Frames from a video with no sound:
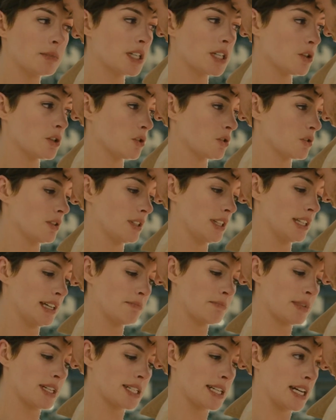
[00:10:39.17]
me on or
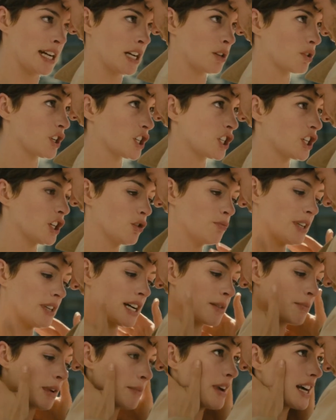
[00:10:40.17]
let me down or go
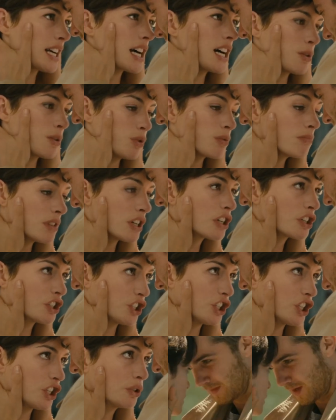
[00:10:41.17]
behind my back. I will murder
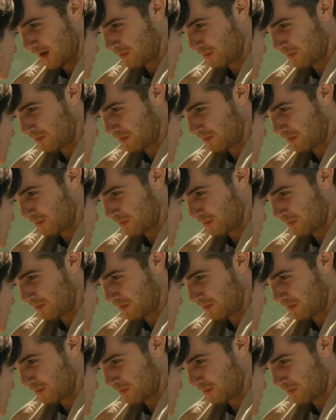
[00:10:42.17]
you.